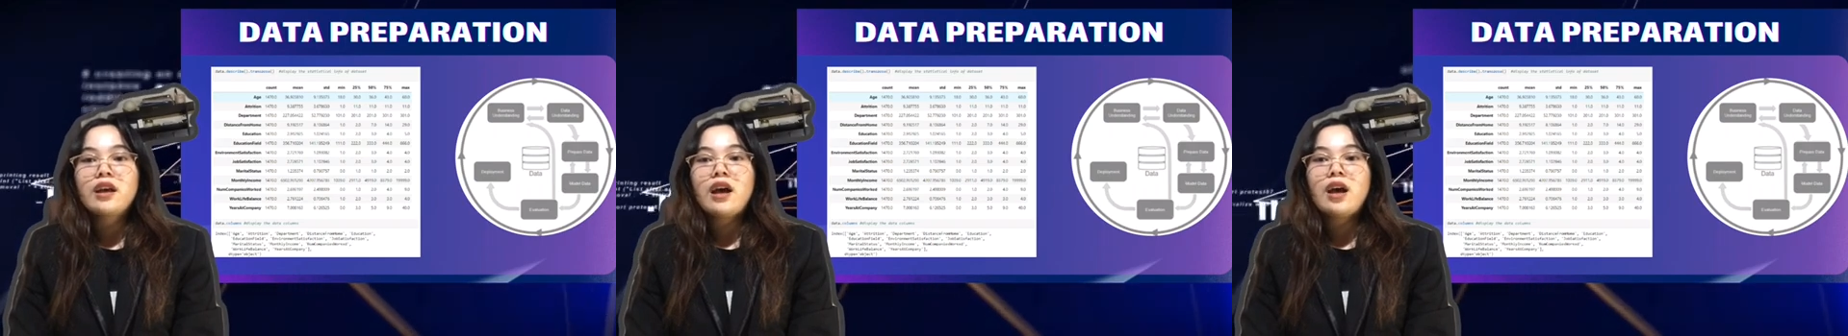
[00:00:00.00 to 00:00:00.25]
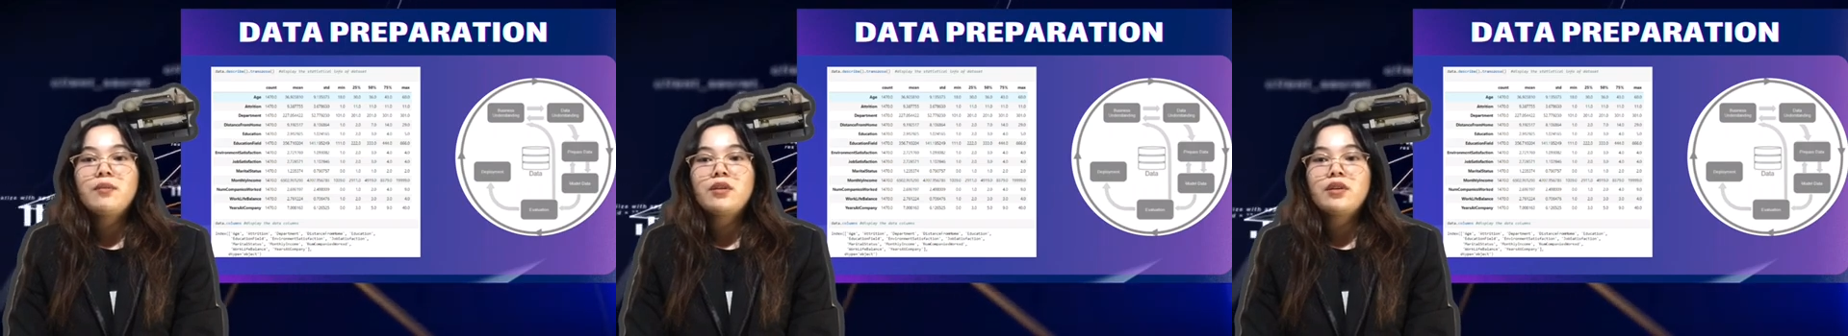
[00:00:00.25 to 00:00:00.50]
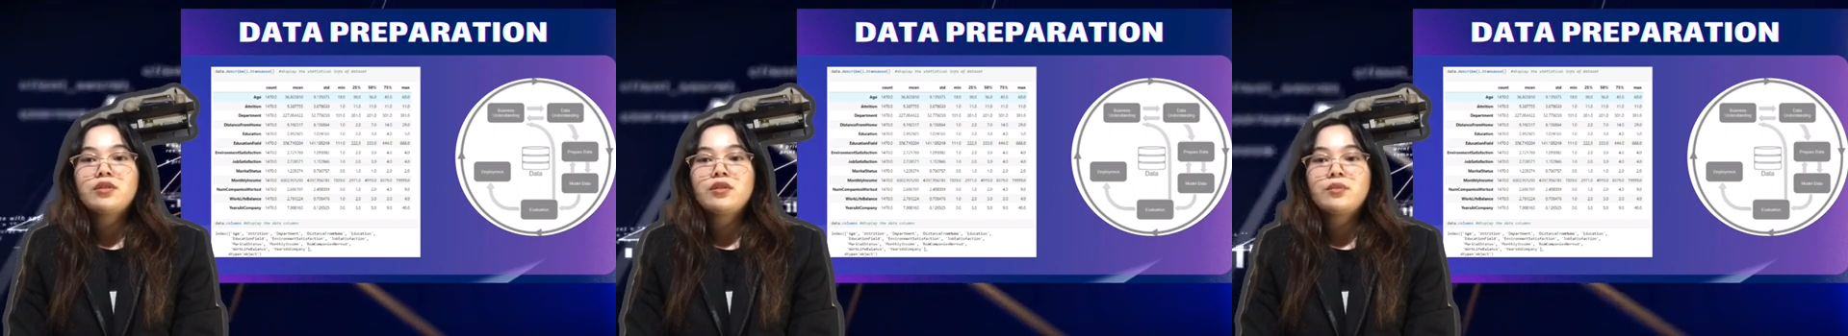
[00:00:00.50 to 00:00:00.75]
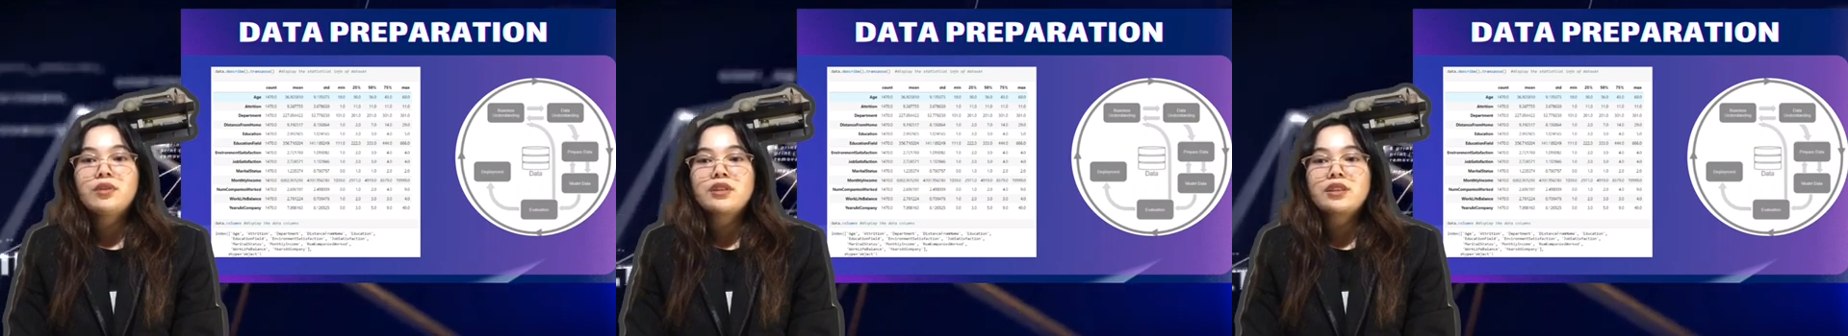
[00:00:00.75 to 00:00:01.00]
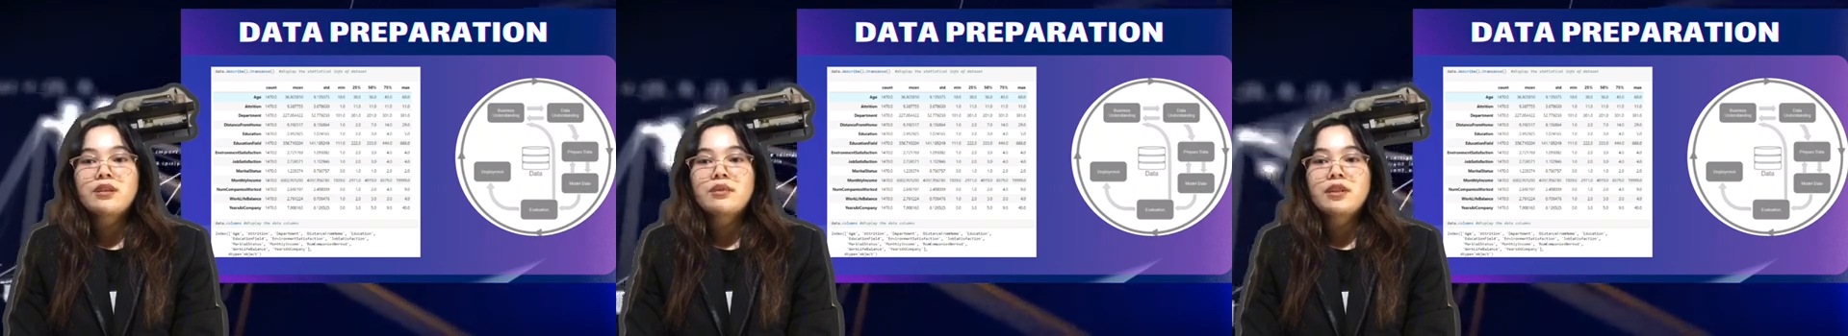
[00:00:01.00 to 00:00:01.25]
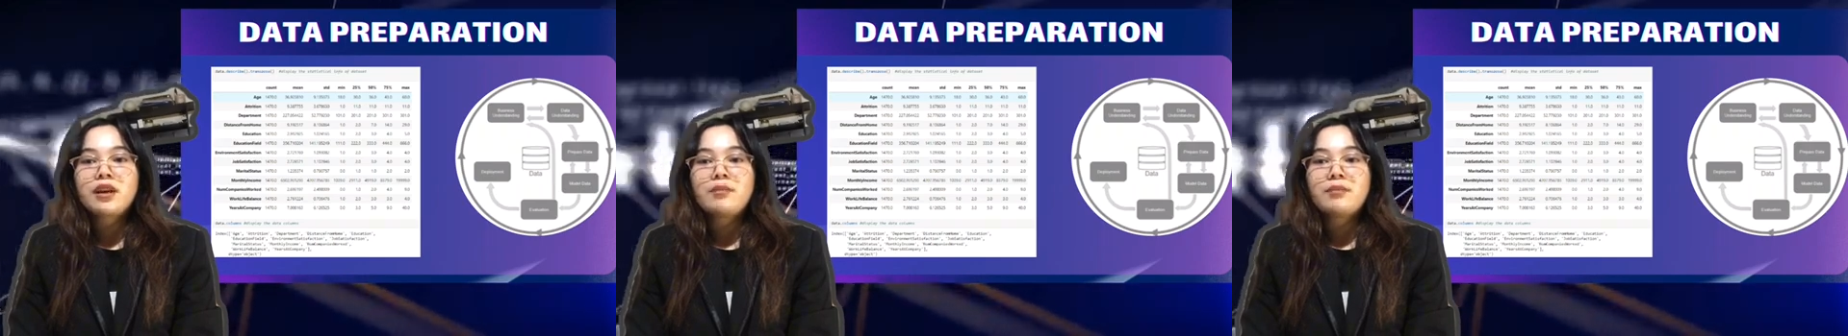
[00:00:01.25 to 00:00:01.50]
about
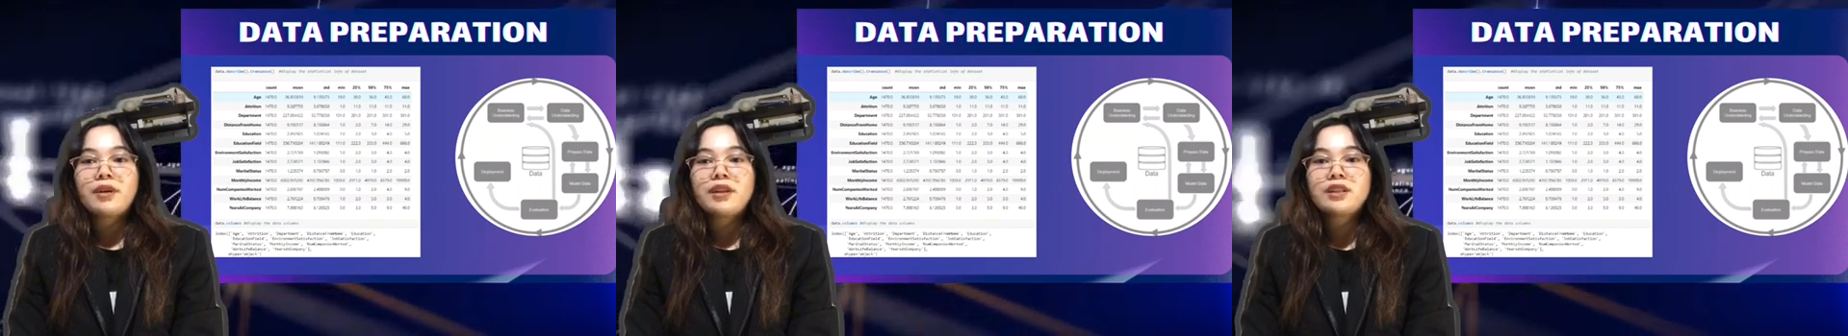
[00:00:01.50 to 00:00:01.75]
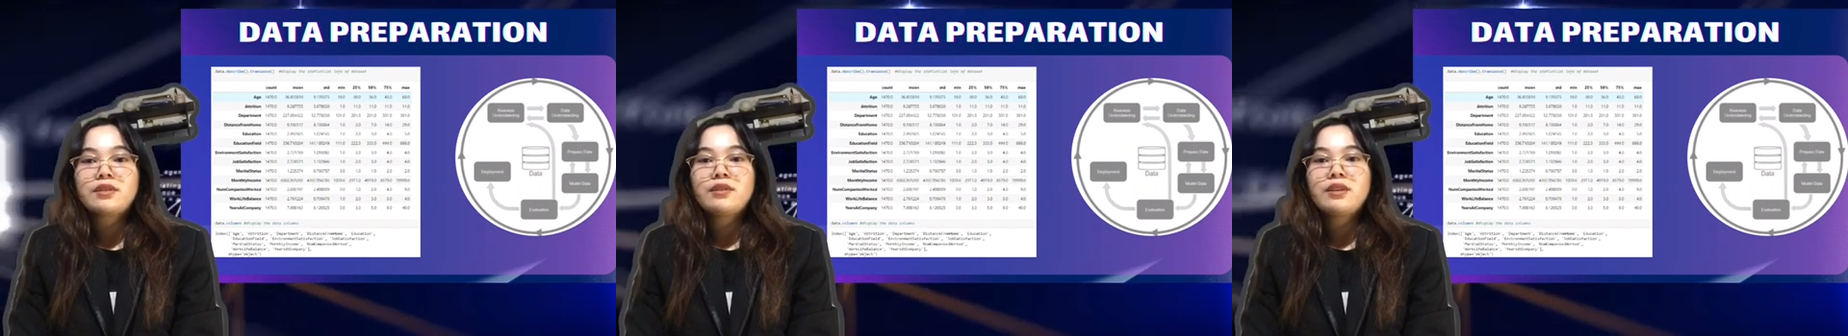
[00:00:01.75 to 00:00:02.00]
2.7 companies